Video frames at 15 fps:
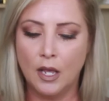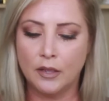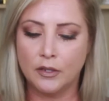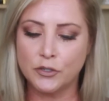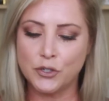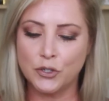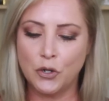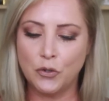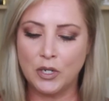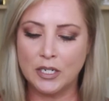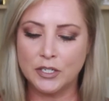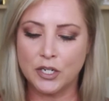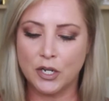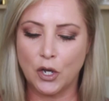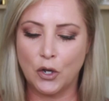There's no
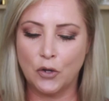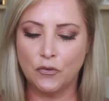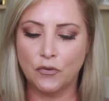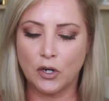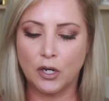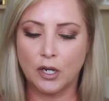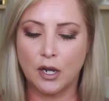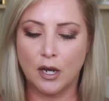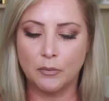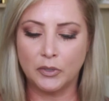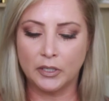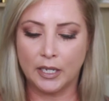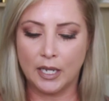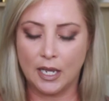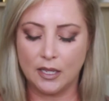need to
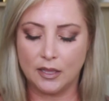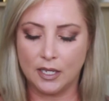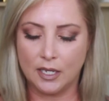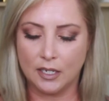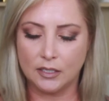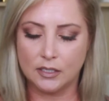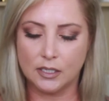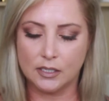overcomplicate things.